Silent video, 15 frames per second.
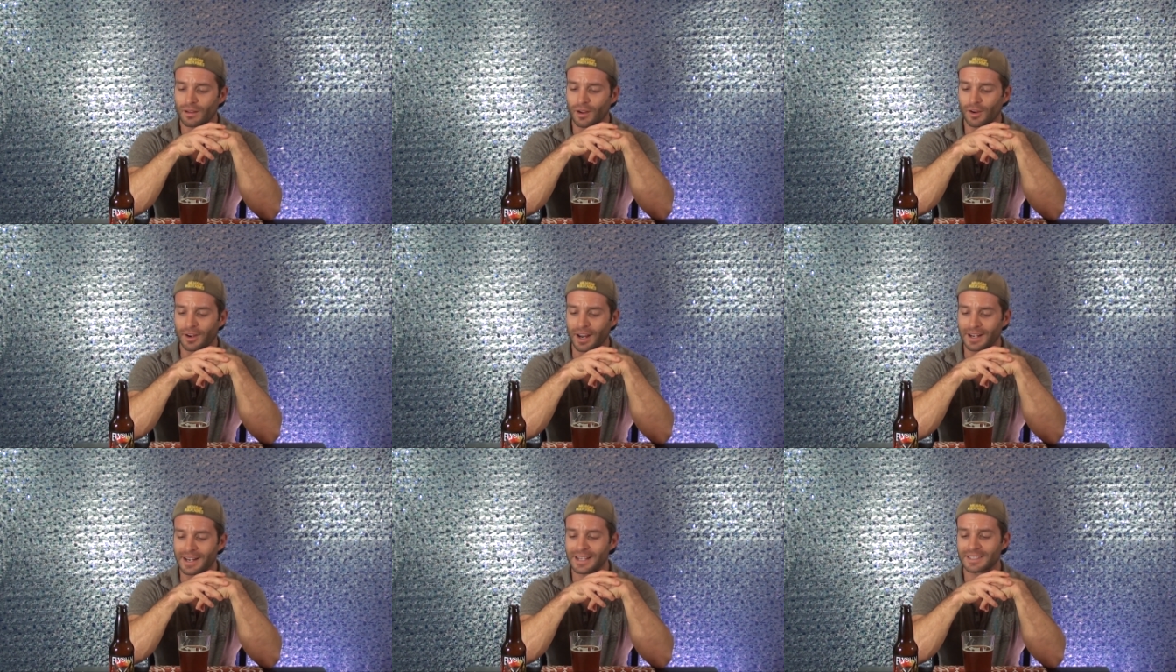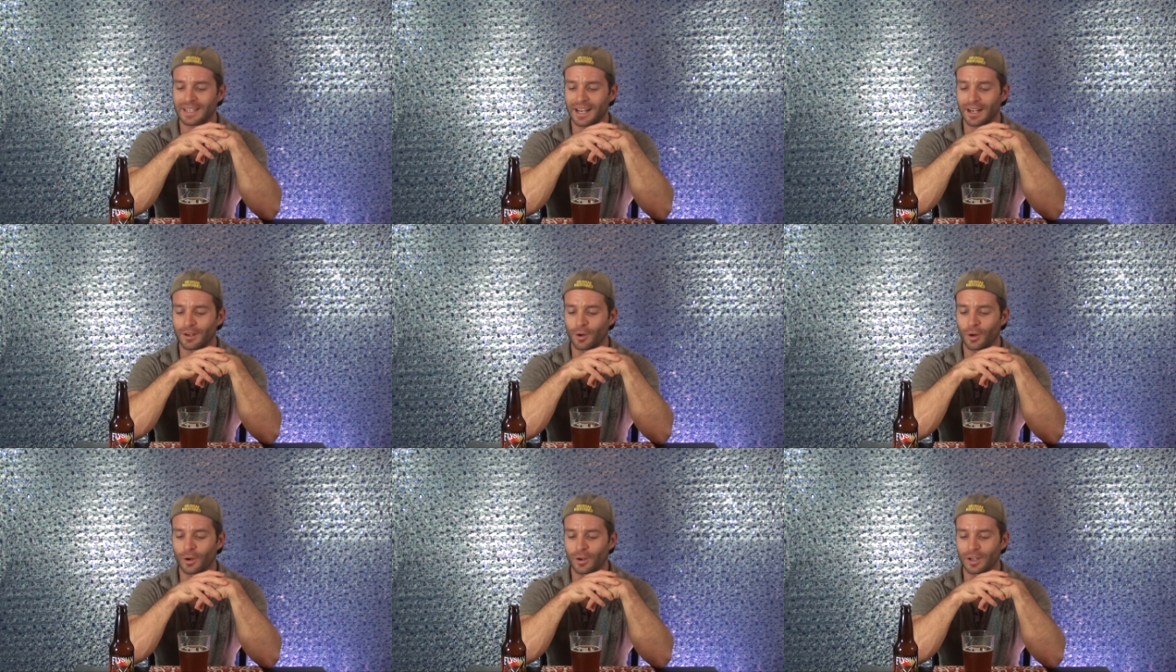Okay, next
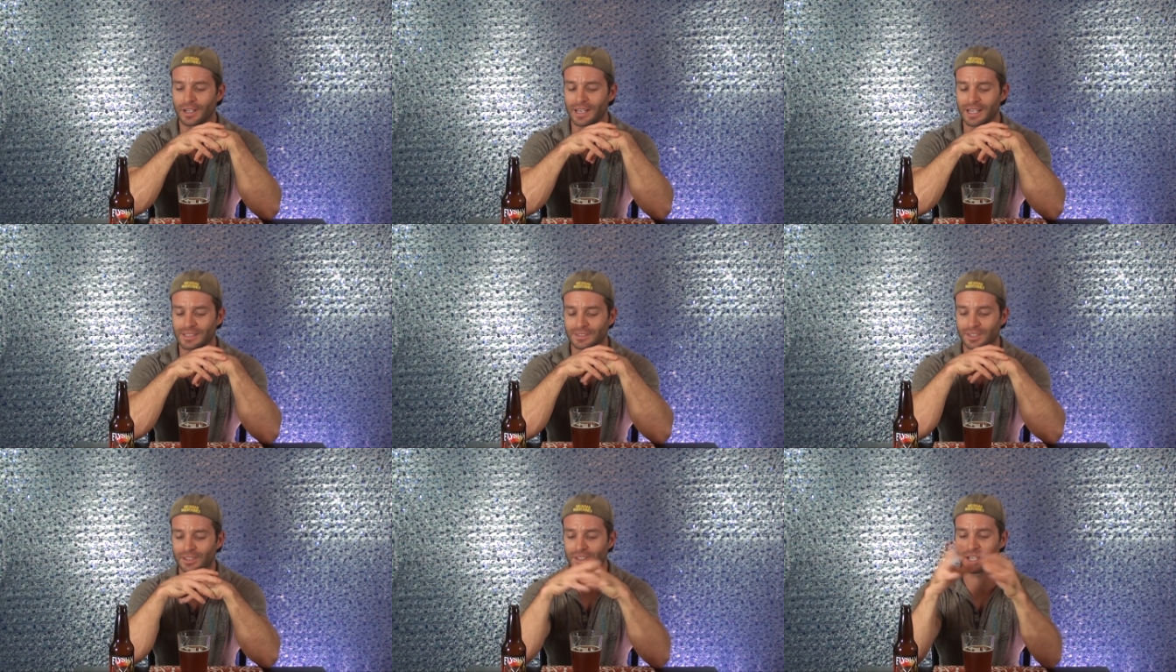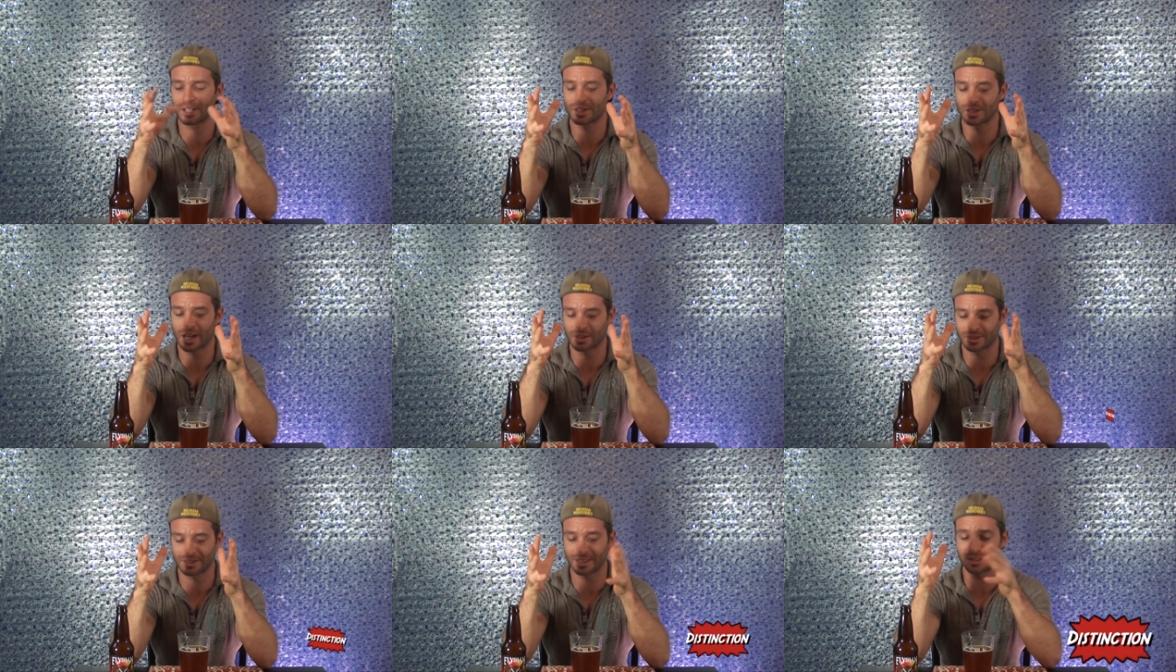category is distinction.
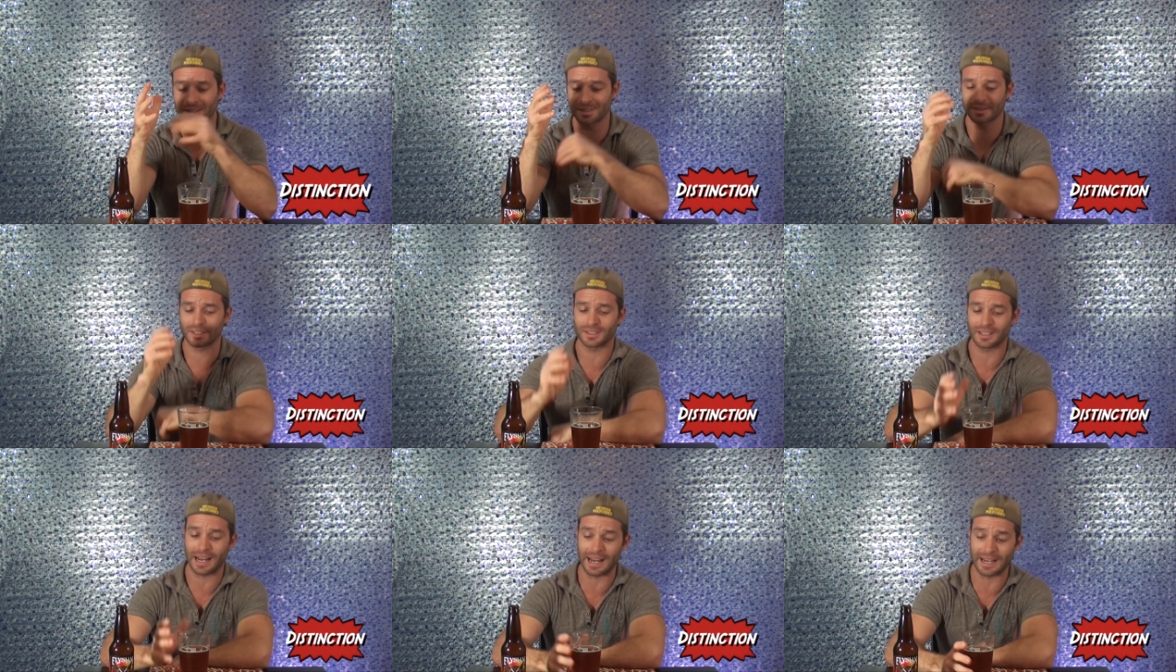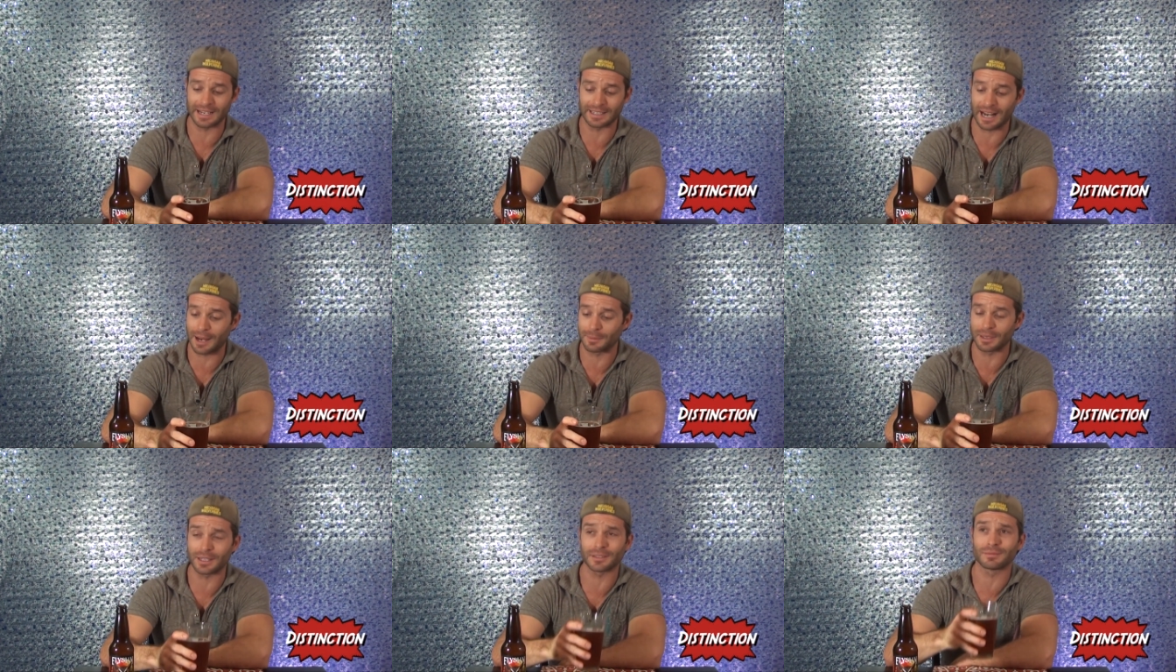How distinct is it? And
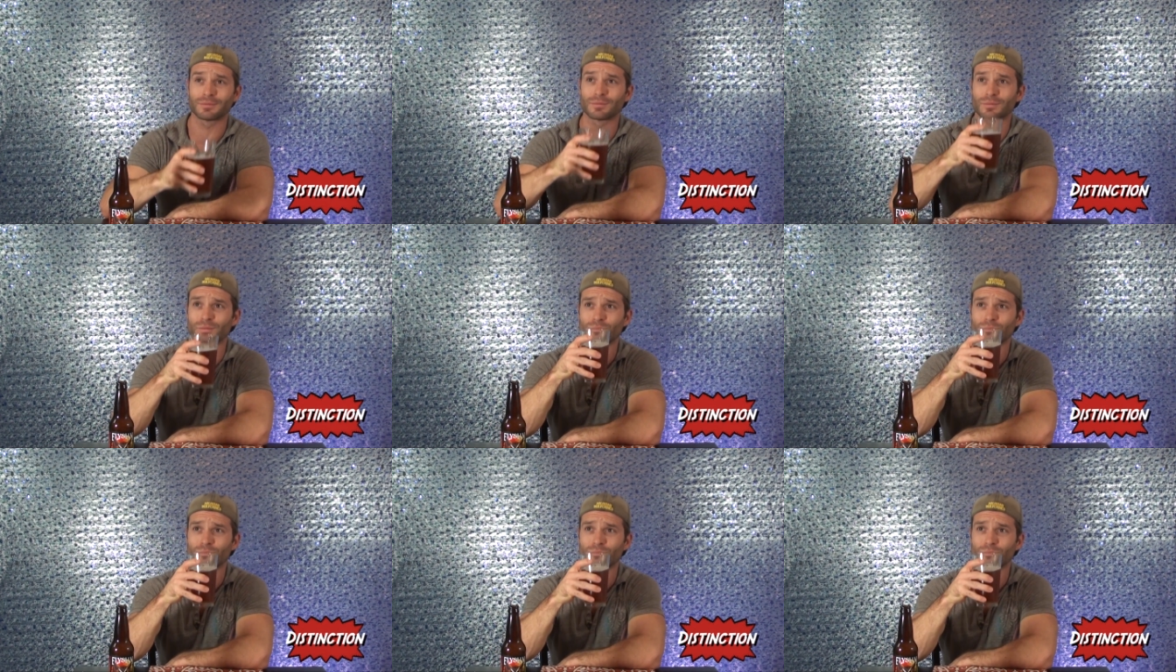I mean,